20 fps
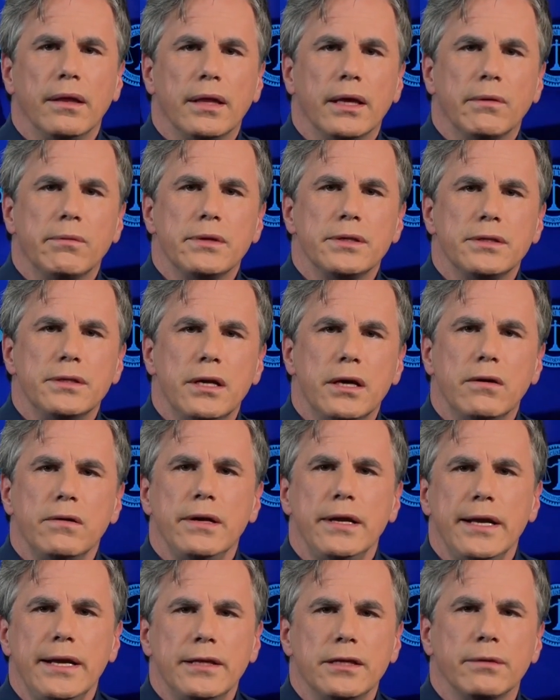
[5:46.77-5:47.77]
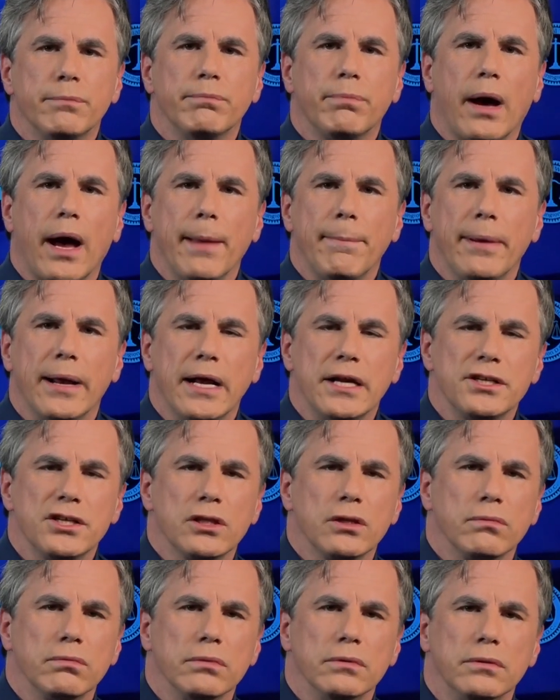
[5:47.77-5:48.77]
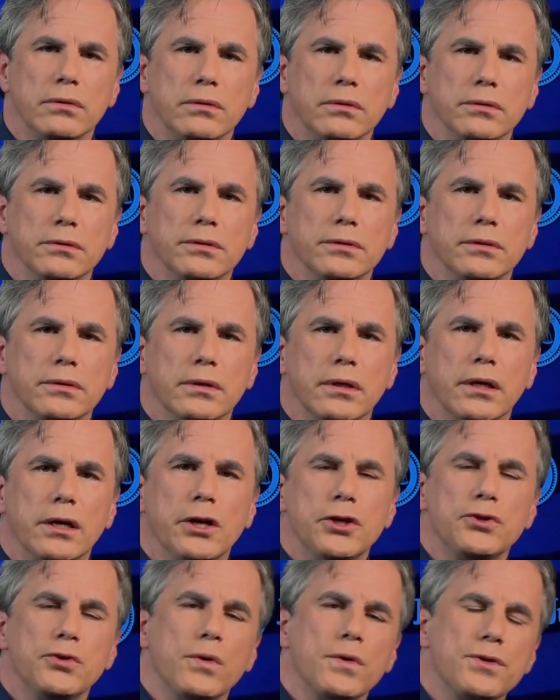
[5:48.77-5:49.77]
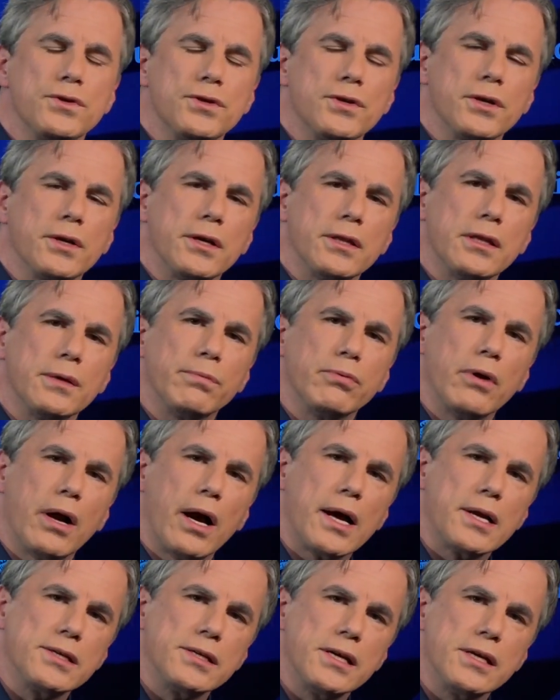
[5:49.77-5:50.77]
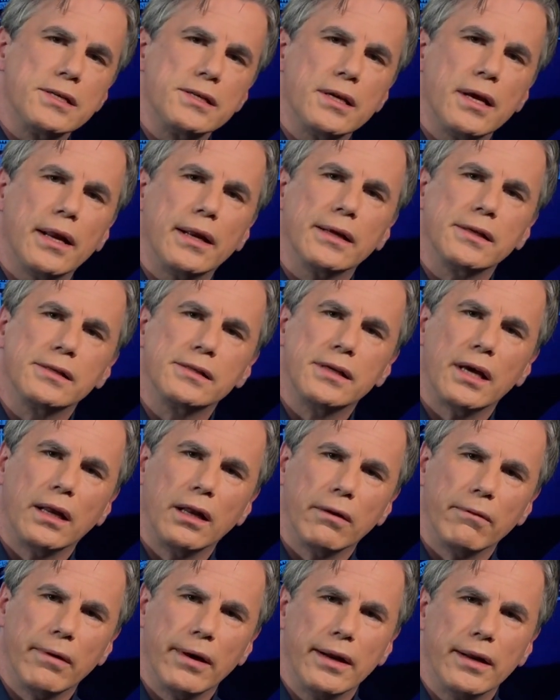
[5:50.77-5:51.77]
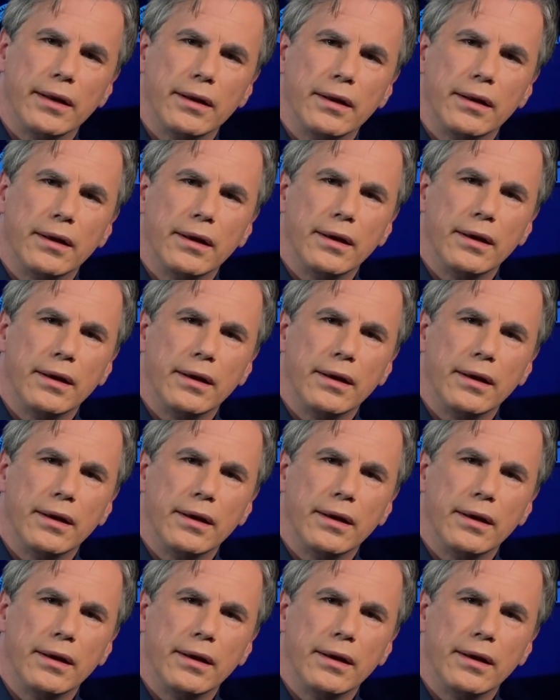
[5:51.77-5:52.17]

there was no need to bypass the rules, short circuit the process, and accelerate it